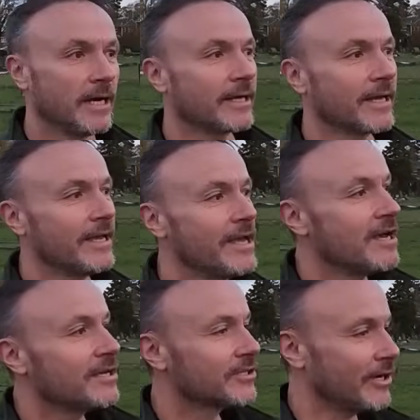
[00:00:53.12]
Okay,
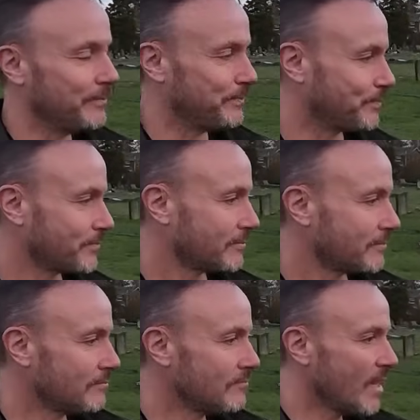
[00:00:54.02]
so,
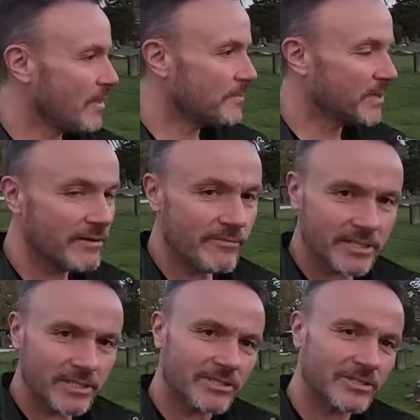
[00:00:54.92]
but there
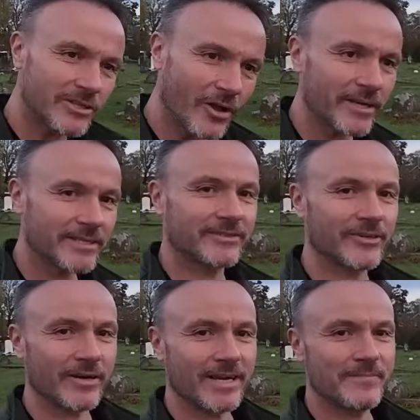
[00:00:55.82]
is a slight
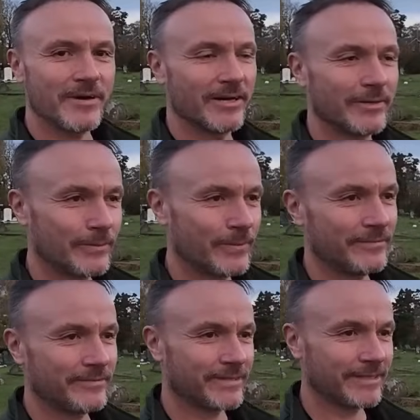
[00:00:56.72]
dilemma
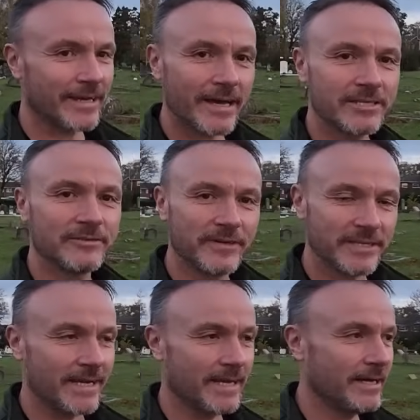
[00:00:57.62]
with today's
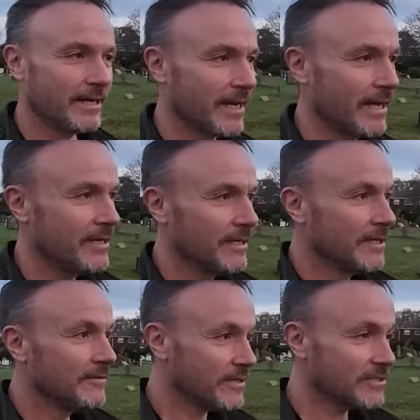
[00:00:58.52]
visit, okay?
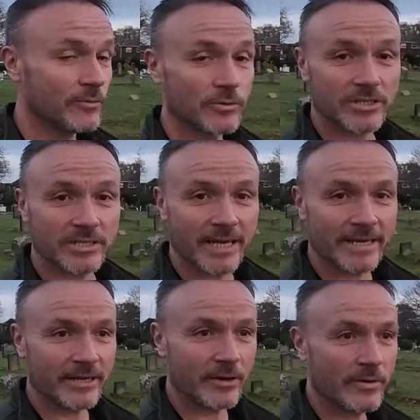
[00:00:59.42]
First of all, just to let
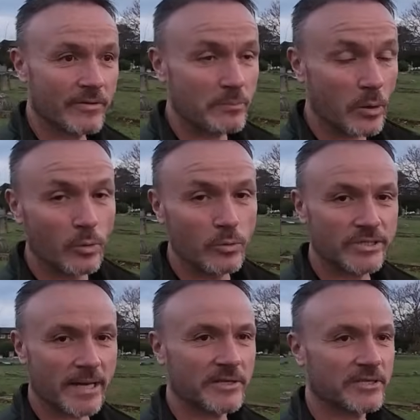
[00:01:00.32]
you know, we're in Poole
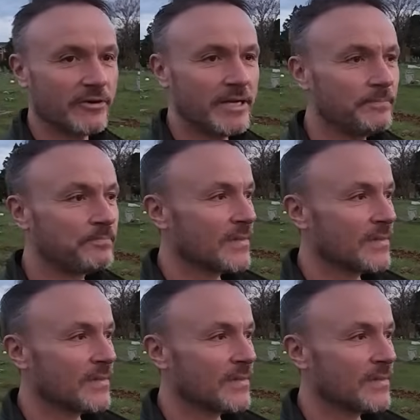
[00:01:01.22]
Cemetery.